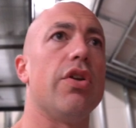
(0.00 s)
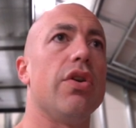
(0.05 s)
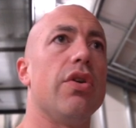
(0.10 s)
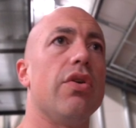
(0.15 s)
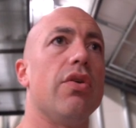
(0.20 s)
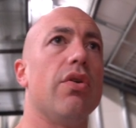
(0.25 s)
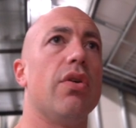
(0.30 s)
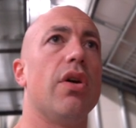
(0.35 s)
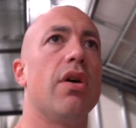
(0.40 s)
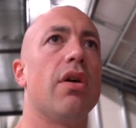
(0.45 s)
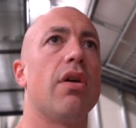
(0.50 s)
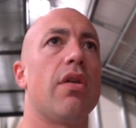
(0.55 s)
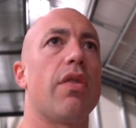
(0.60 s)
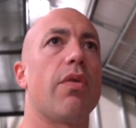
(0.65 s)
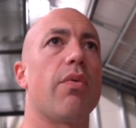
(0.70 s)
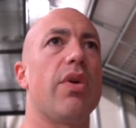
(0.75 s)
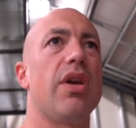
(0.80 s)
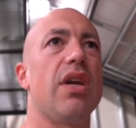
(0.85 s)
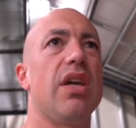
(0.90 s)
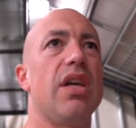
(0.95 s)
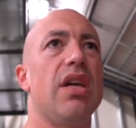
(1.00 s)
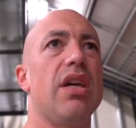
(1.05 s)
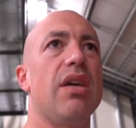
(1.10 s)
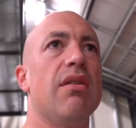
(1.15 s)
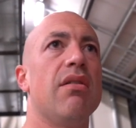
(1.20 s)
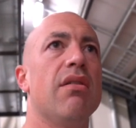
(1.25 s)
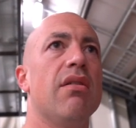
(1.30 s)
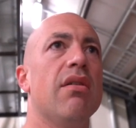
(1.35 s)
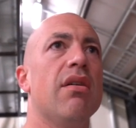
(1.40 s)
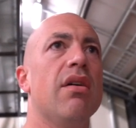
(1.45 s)
do
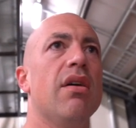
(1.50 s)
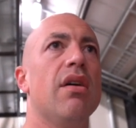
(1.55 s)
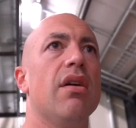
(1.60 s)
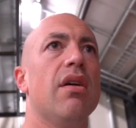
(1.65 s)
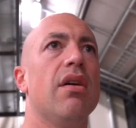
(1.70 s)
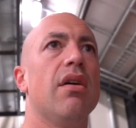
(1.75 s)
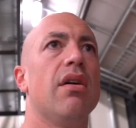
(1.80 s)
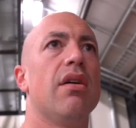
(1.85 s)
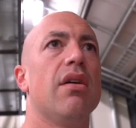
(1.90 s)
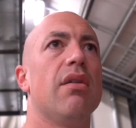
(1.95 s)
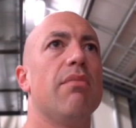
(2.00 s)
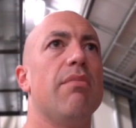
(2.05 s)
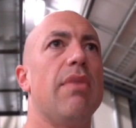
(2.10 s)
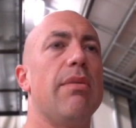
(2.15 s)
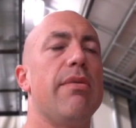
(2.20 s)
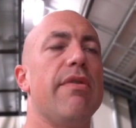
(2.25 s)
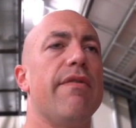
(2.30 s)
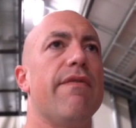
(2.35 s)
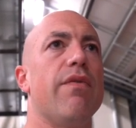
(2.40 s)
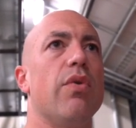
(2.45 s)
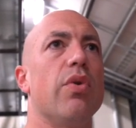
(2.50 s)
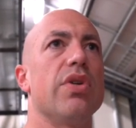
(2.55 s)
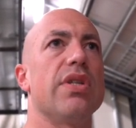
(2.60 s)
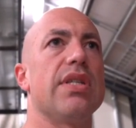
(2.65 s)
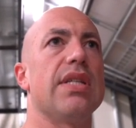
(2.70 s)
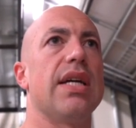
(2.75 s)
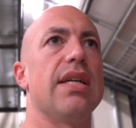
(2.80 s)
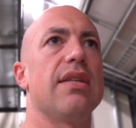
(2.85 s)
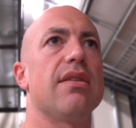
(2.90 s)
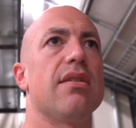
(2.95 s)
3, maybe 4
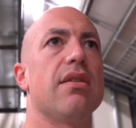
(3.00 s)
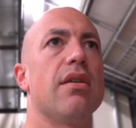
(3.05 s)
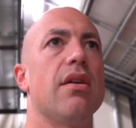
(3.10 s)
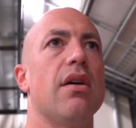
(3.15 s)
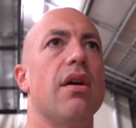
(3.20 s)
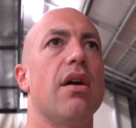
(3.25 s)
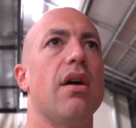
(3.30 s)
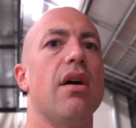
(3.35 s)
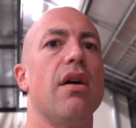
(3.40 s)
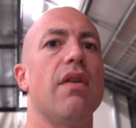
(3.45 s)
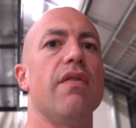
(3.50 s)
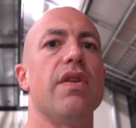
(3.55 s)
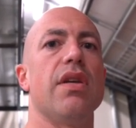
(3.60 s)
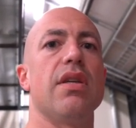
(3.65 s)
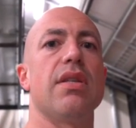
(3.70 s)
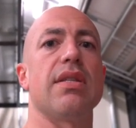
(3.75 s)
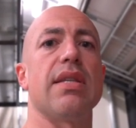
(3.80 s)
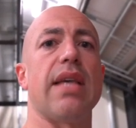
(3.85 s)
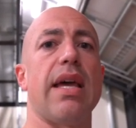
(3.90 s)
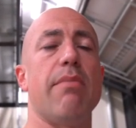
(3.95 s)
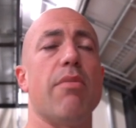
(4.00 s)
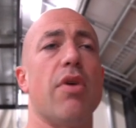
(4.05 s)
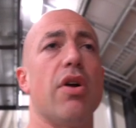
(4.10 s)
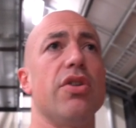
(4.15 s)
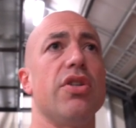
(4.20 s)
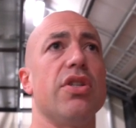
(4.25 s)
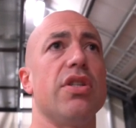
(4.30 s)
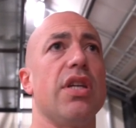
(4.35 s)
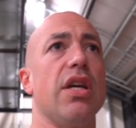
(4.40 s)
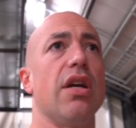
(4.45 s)
sets of sled
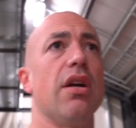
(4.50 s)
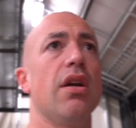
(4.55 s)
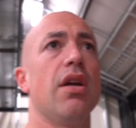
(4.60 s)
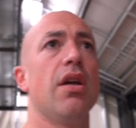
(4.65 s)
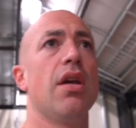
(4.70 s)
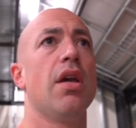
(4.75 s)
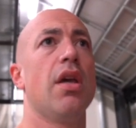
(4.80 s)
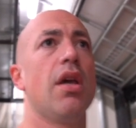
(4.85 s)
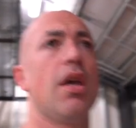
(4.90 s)
marches here.